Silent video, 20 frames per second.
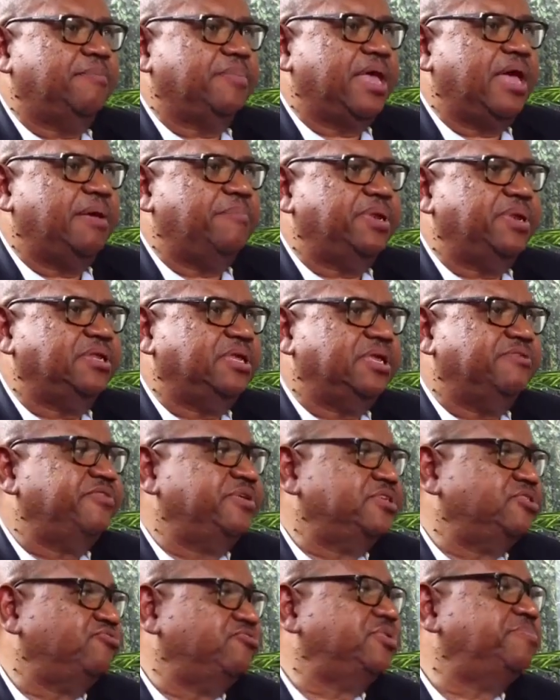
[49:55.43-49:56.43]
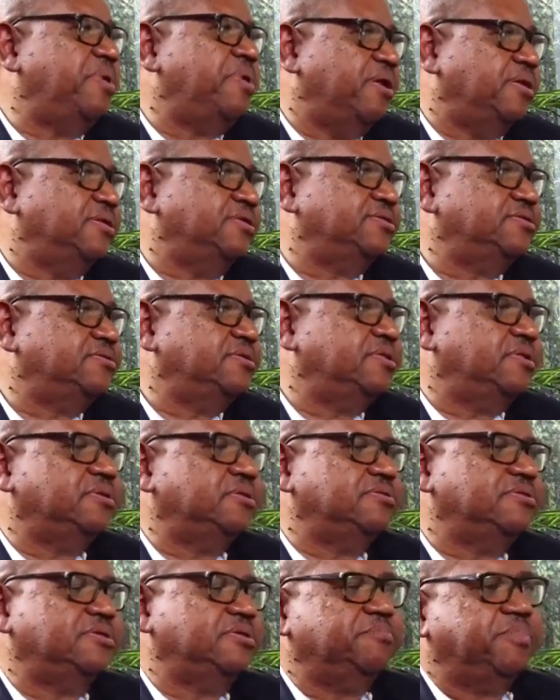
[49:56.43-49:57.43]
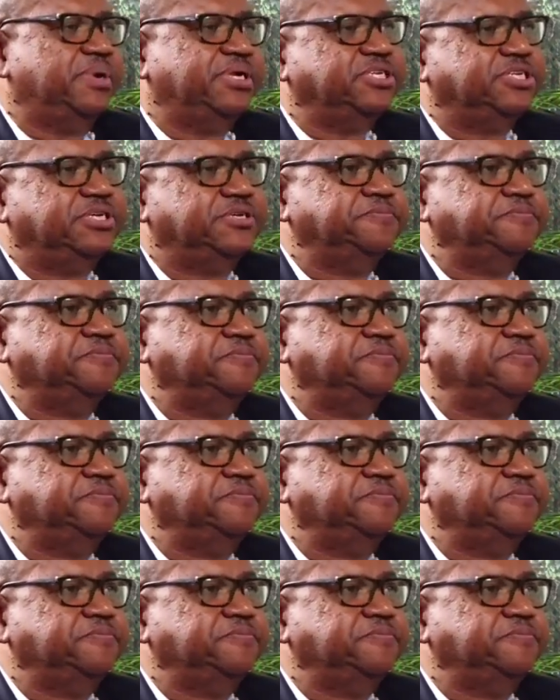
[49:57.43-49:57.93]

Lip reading: come and give his response to the budget.